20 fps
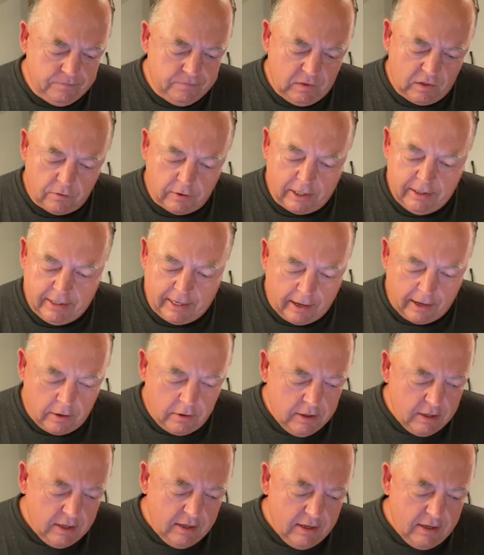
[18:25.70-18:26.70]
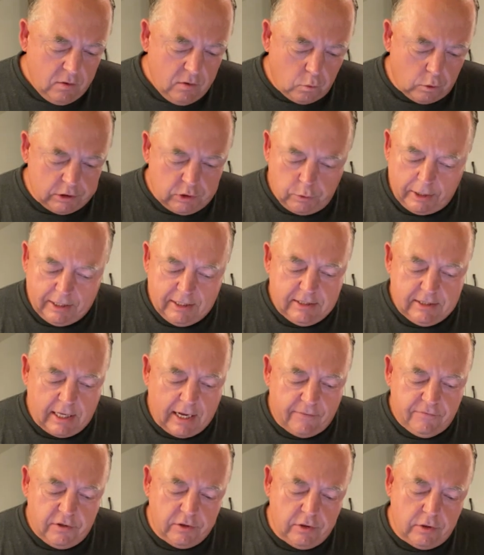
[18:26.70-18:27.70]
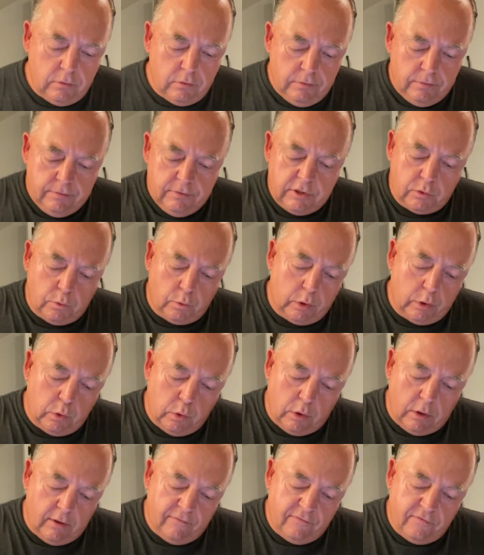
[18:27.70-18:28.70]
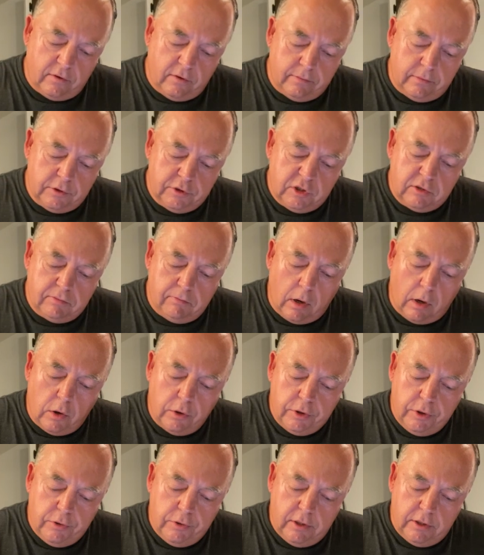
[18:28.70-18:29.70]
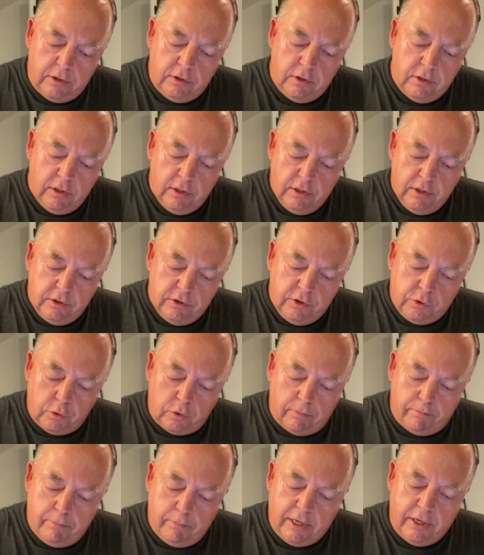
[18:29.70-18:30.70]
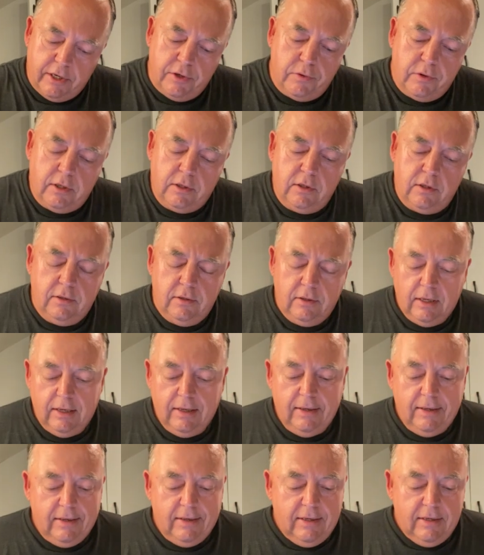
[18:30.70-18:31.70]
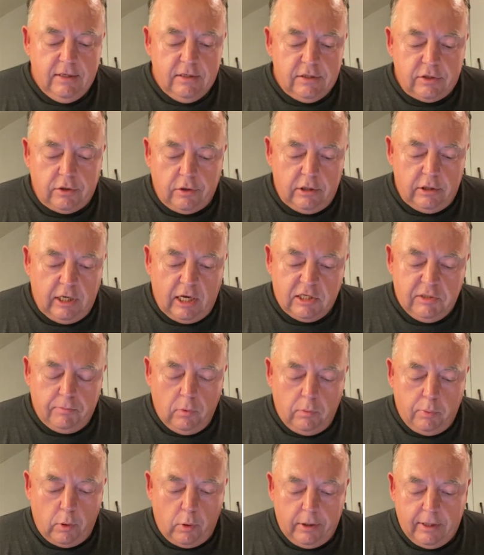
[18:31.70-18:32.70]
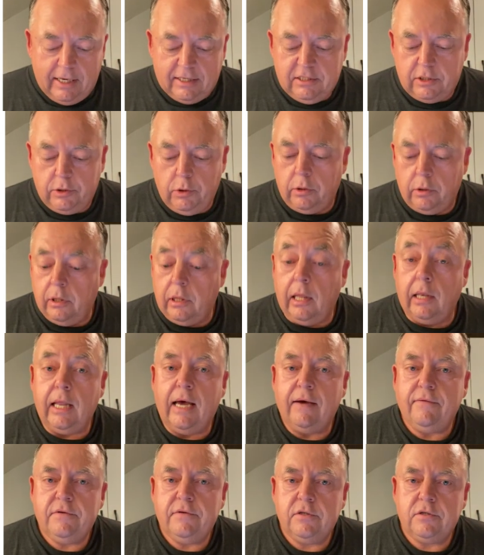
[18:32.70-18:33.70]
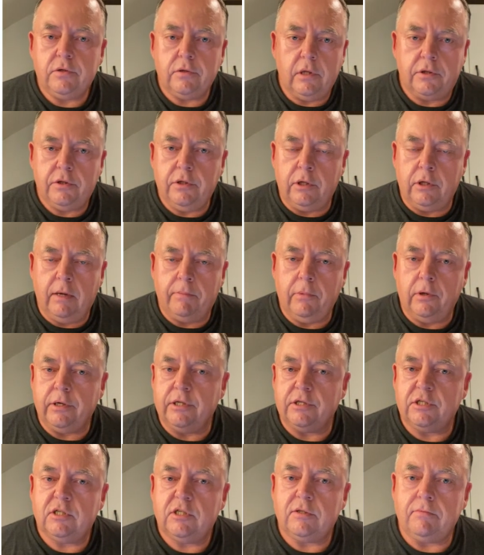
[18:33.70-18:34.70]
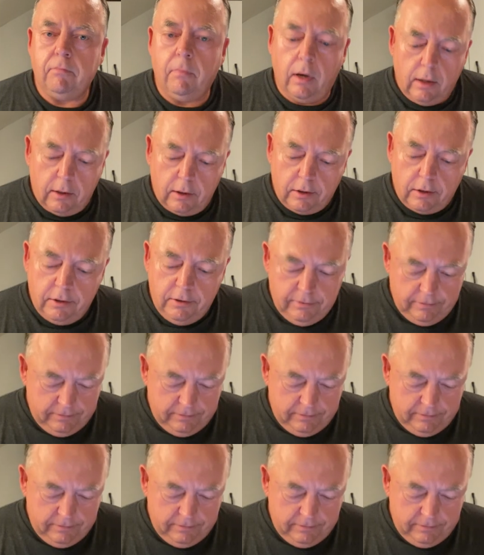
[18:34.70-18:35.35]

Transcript: Right now, which way does it have to go? So we're going from a small unit to a big unit. So the decimal point has to go to the left so that the number gets smaller.